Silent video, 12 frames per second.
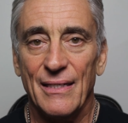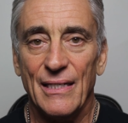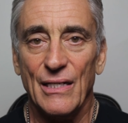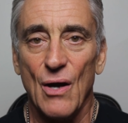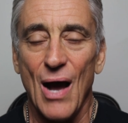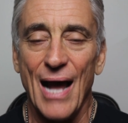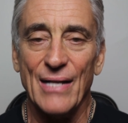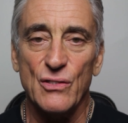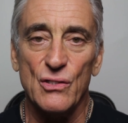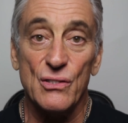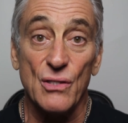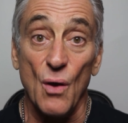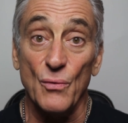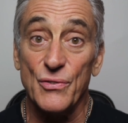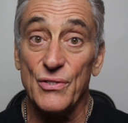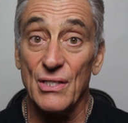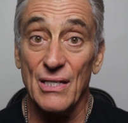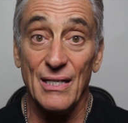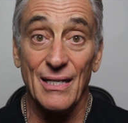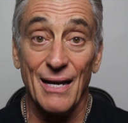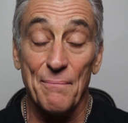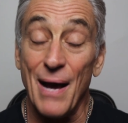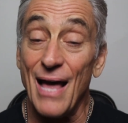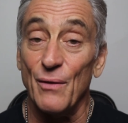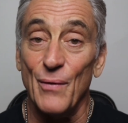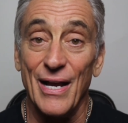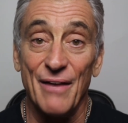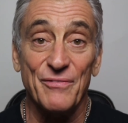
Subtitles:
You know, I just don't see. And by the way,